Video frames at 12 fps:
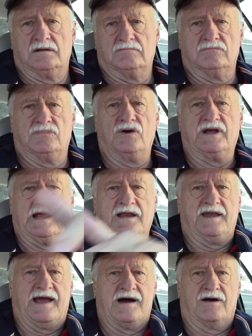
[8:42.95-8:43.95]
boogieing
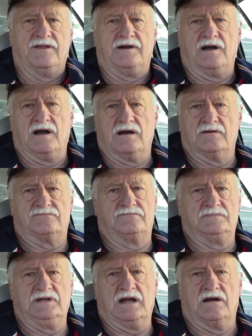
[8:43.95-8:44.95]
down there,
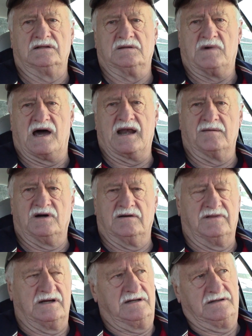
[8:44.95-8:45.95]
at the bottom of
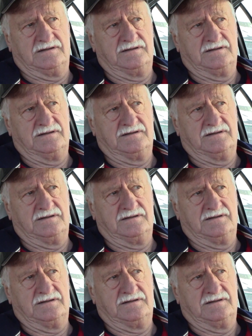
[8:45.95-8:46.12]
the